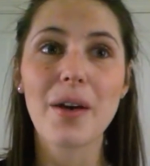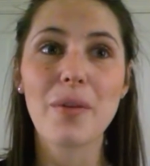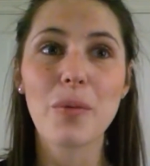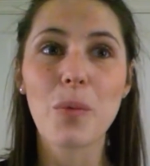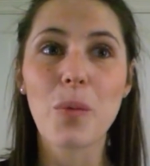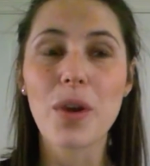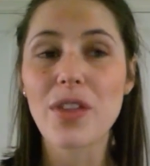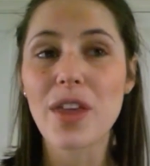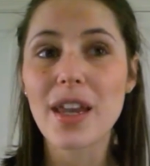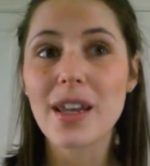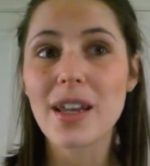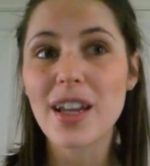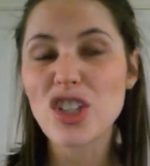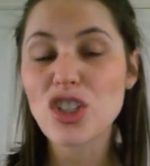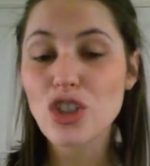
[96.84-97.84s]

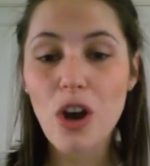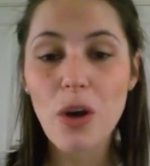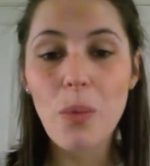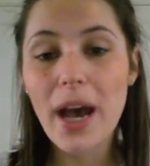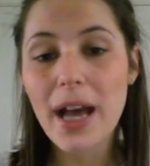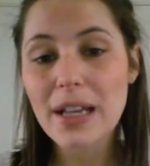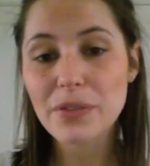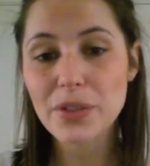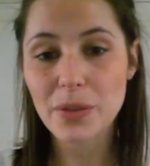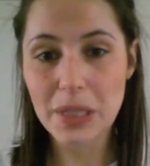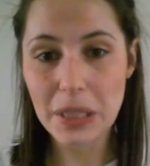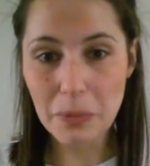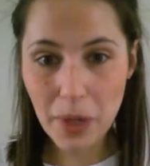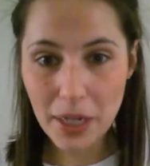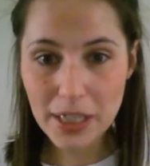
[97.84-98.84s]
Within a short while of doing
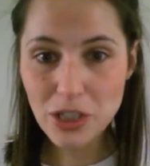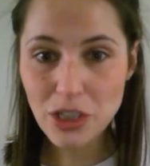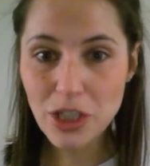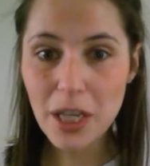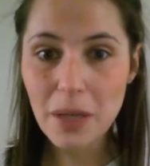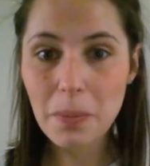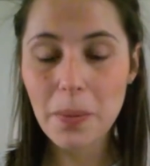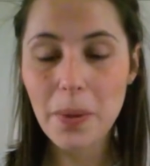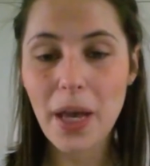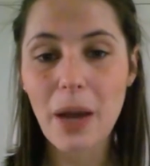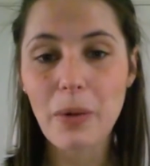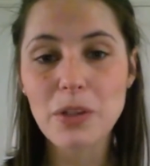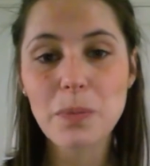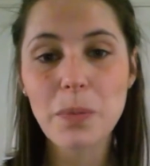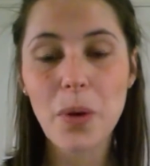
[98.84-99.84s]
the apprenticeship,
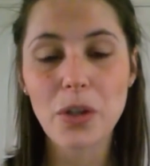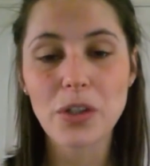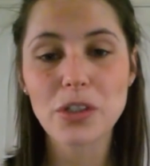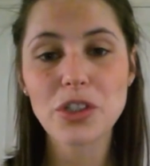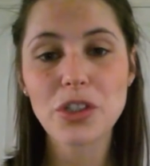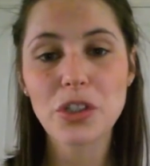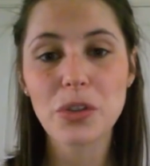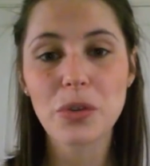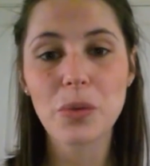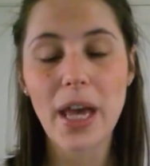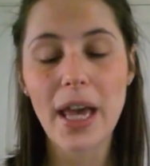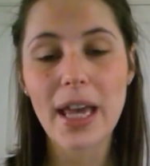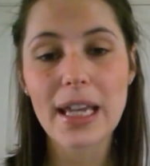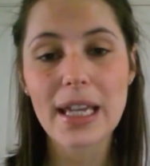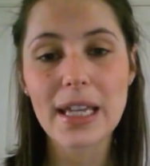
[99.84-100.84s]
I was put onto
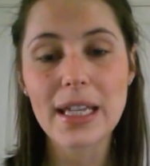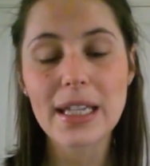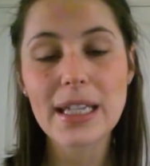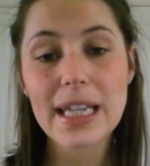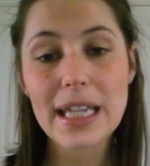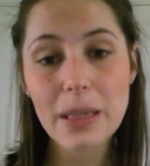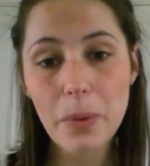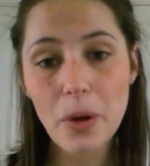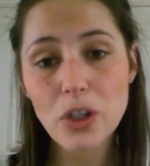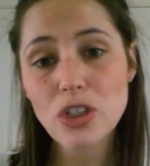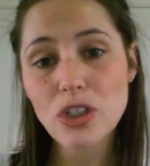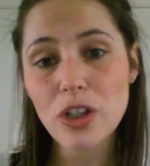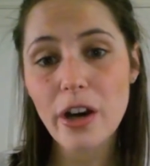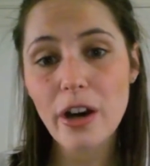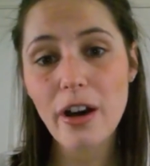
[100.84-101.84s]
a
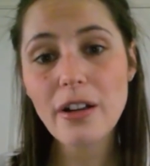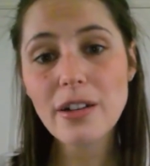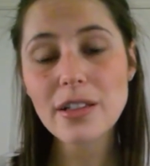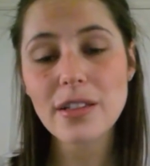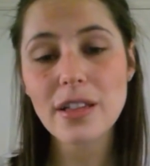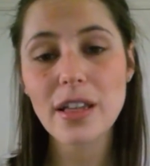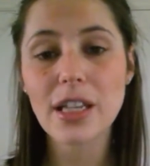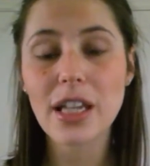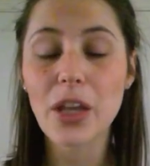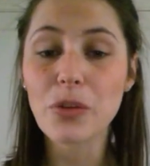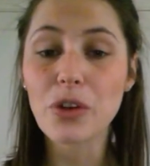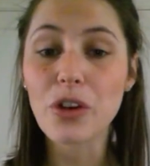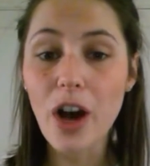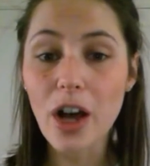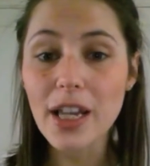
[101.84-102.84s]
NEBOSH course at the
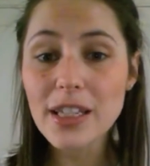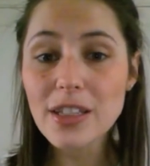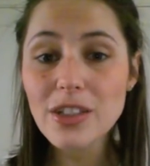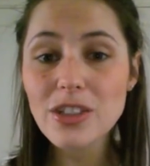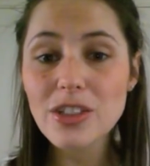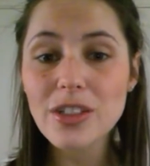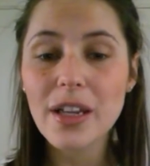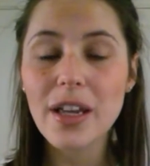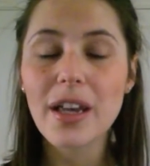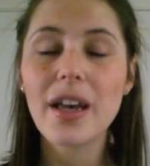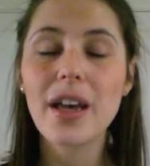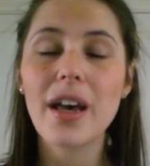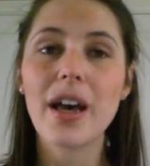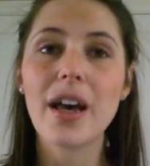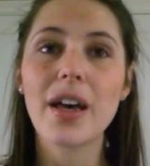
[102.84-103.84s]
local college,
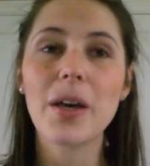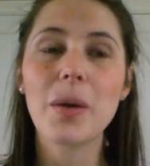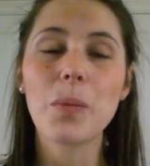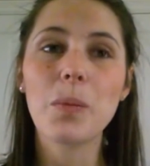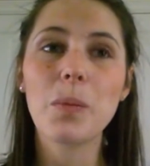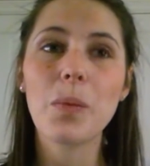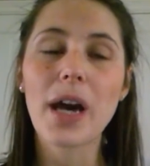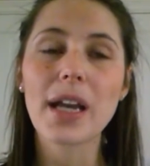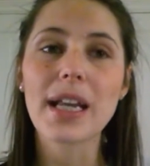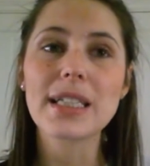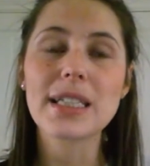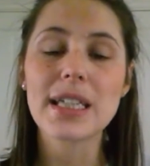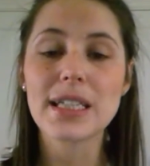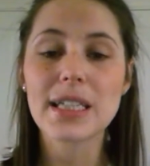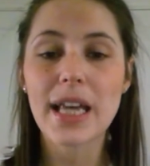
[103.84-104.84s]
and I
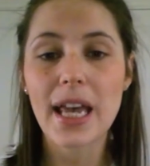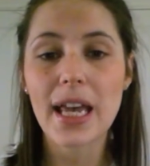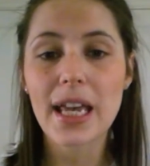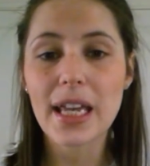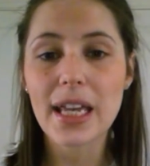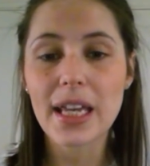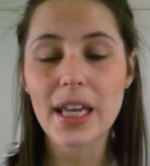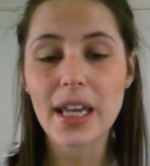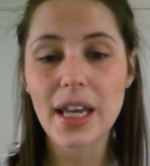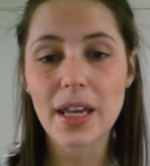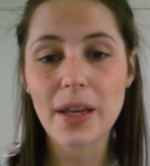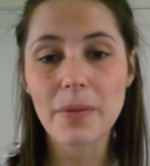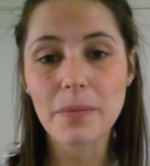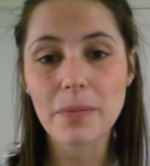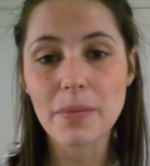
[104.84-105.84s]
did a
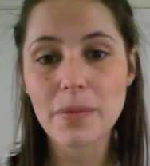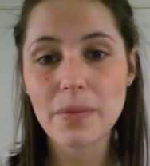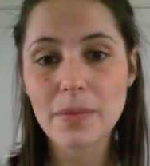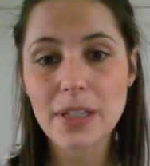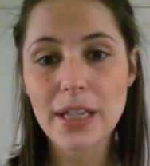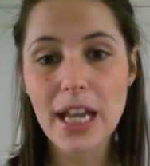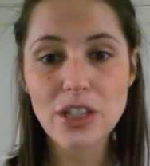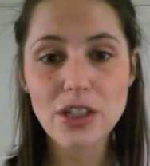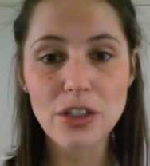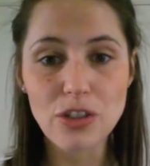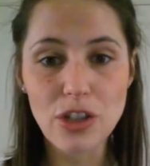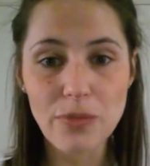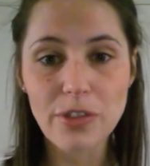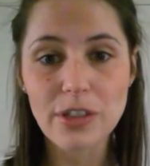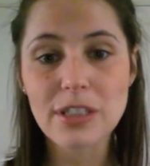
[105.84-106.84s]
National
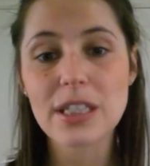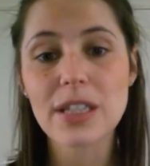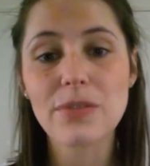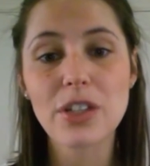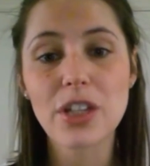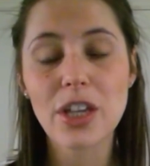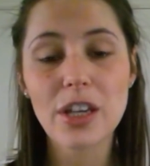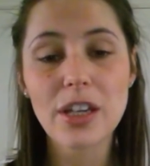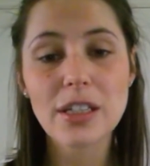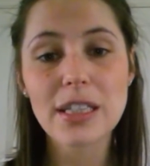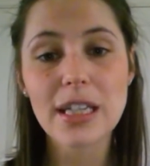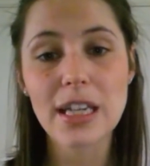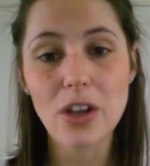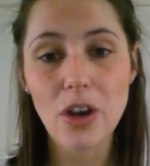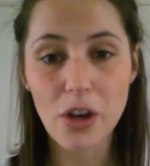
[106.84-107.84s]
General Certificate
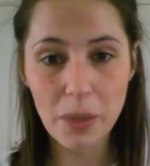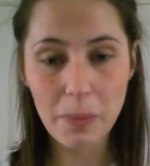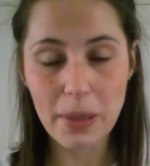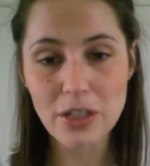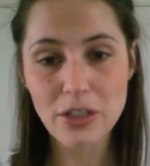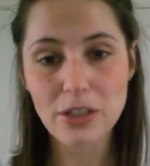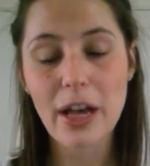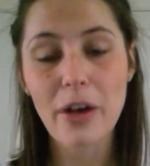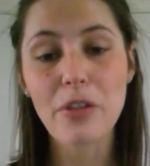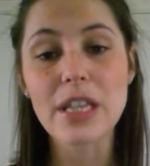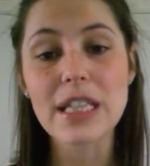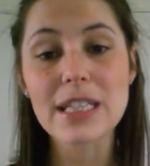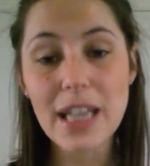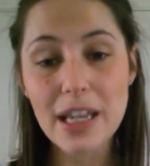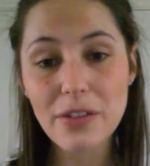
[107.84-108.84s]
in Occupational Health
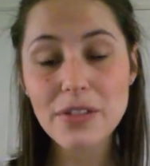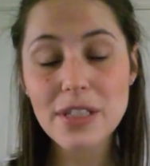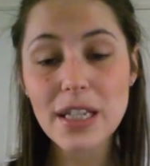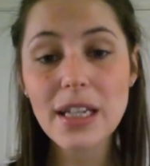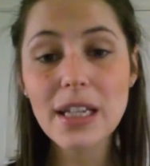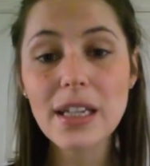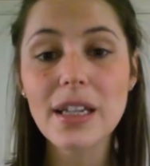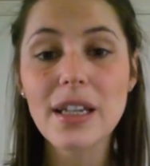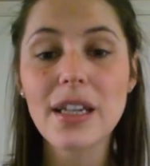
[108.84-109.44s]
and Safety,